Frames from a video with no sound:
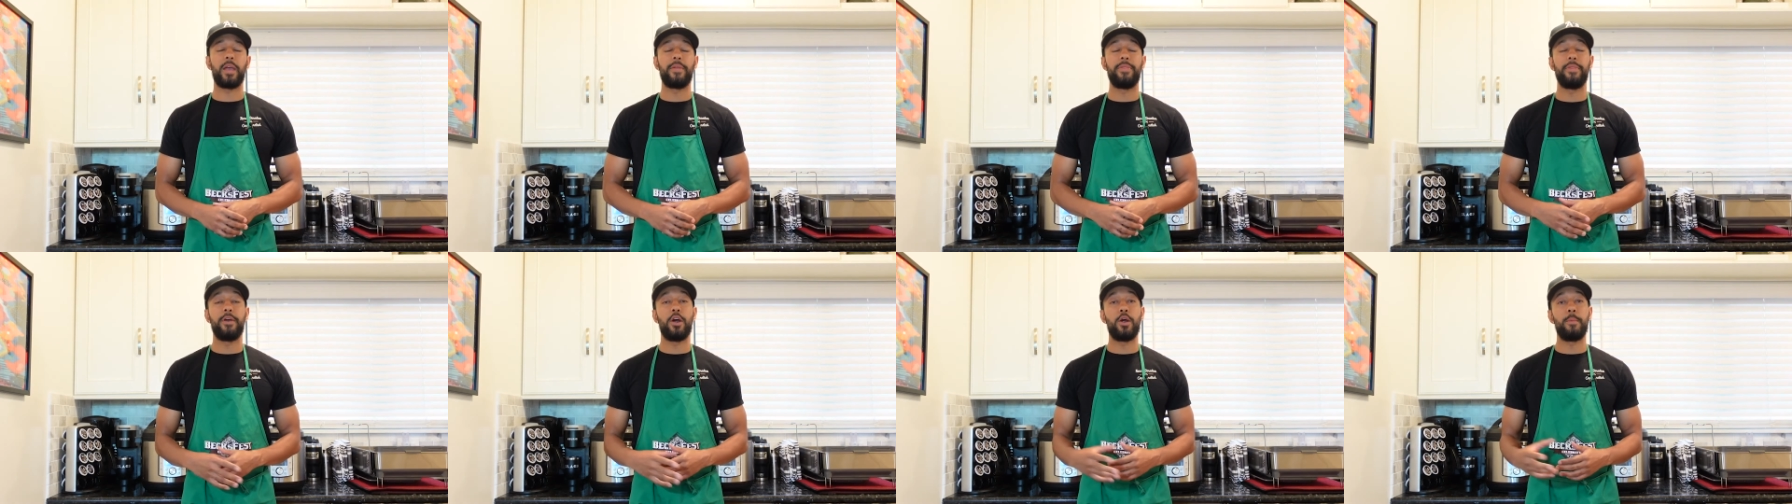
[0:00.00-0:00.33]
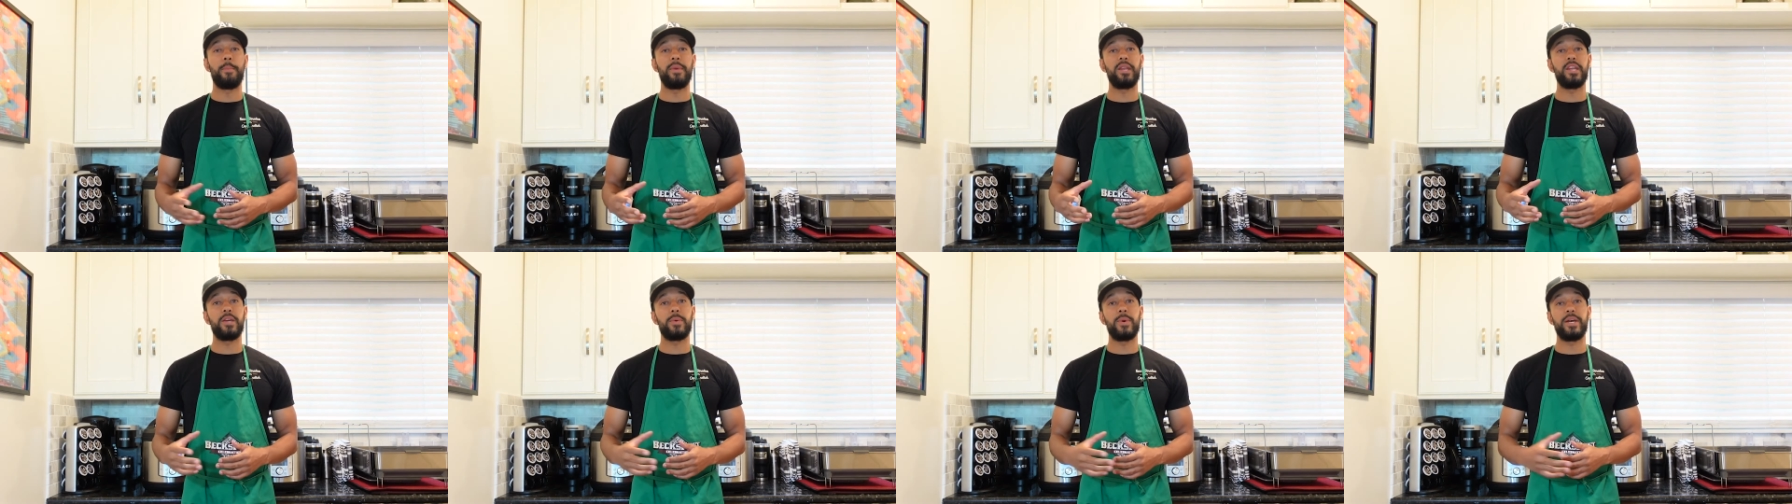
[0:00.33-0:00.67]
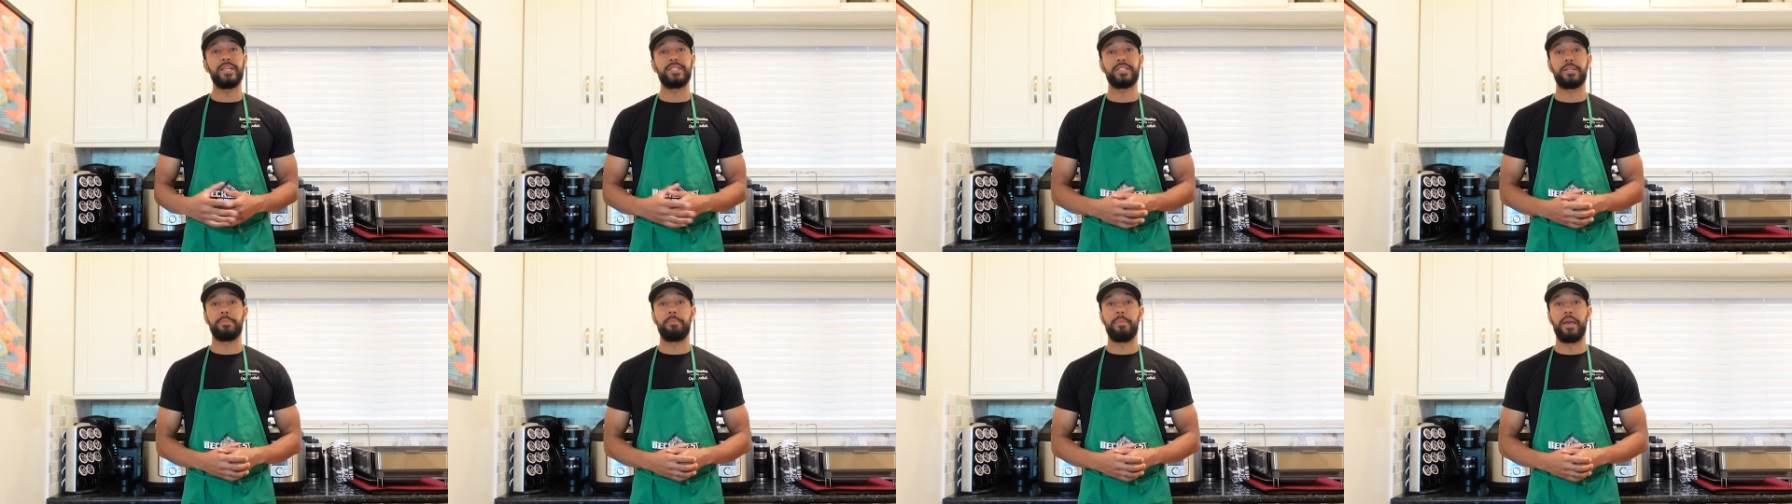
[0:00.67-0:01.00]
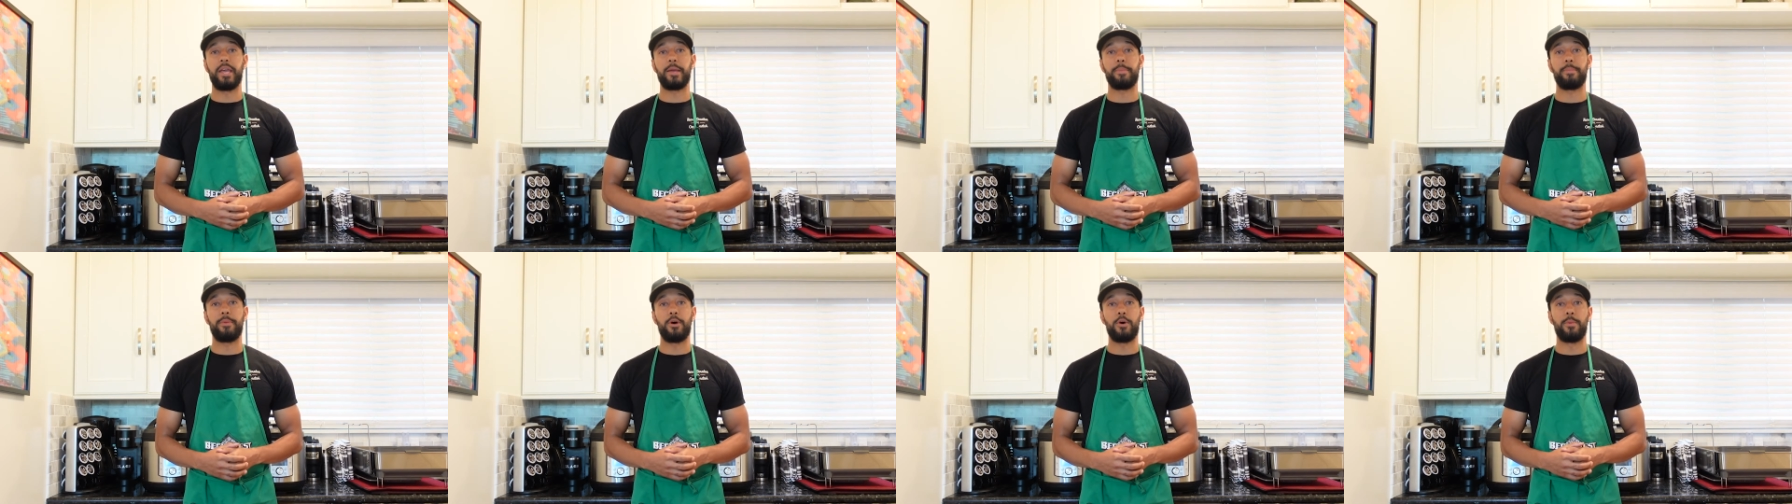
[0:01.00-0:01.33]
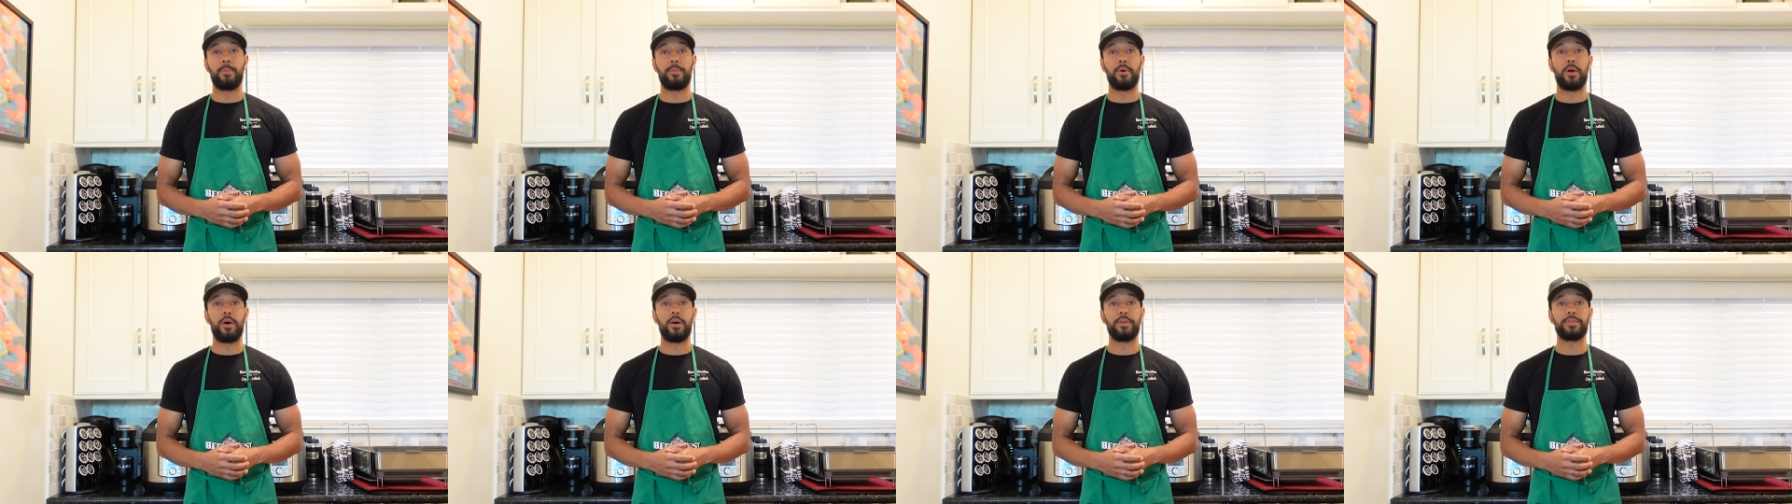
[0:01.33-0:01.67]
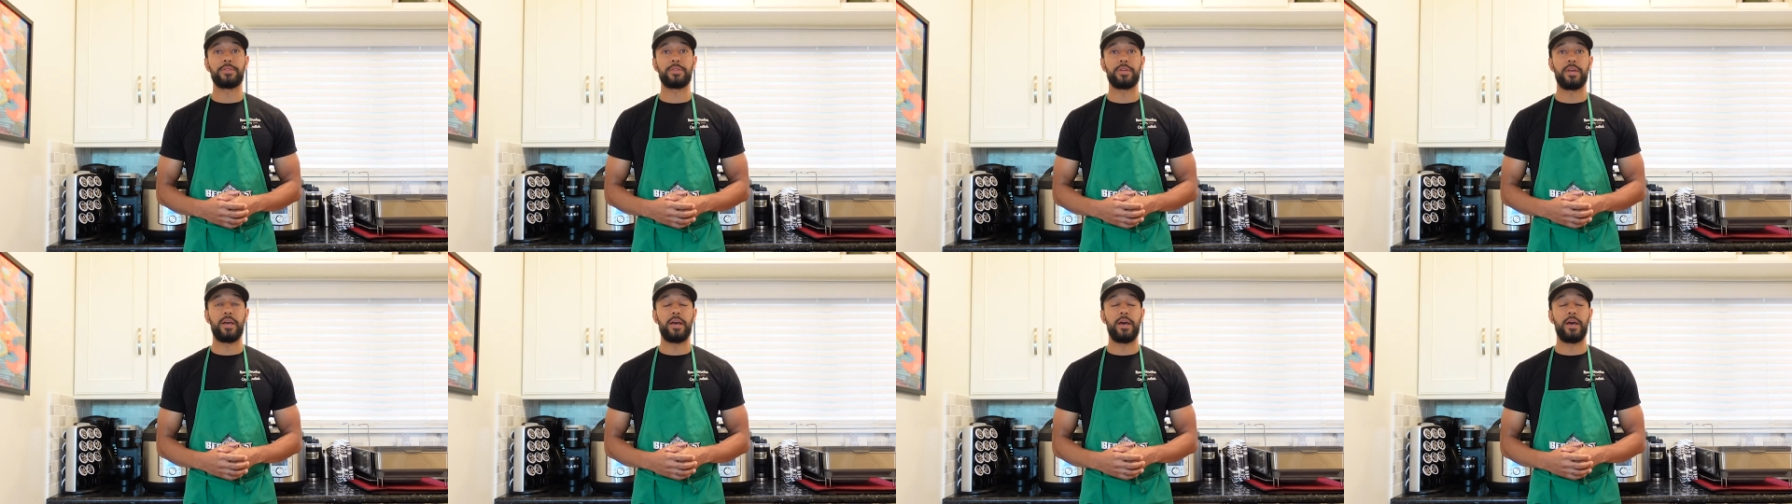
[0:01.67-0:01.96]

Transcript: There are many ways to make bone broths.